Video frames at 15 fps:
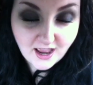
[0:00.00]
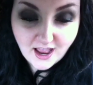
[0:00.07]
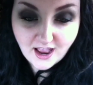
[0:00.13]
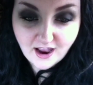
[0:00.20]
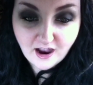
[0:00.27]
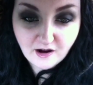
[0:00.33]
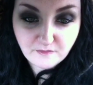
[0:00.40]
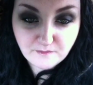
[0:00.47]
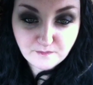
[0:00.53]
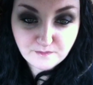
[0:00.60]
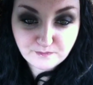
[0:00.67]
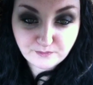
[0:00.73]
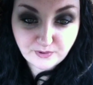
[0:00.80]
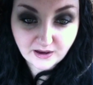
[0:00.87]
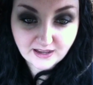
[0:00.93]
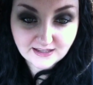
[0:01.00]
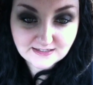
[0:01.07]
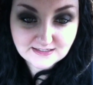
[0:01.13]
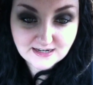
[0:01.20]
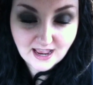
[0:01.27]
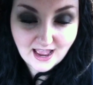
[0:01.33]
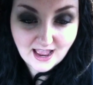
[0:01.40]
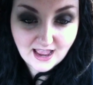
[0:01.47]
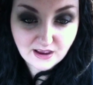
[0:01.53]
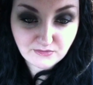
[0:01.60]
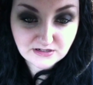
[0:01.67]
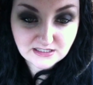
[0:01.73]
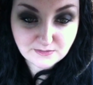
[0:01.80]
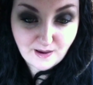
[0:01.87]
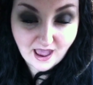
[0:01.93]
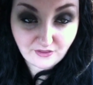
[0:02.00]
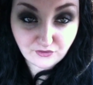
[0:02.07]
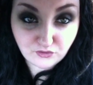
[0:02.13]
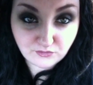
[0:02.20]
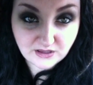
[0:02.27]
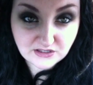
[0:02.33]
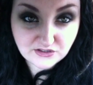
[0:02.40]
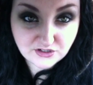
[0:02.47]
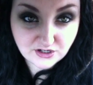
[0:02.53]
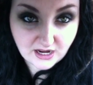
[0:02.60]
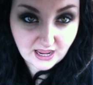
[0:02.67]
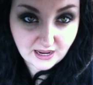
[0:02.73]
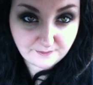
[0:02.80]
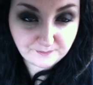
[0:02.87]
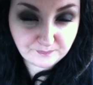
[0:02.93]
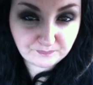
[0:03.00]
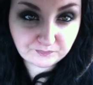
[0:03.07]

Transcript: But I went to the bathroom yesterday,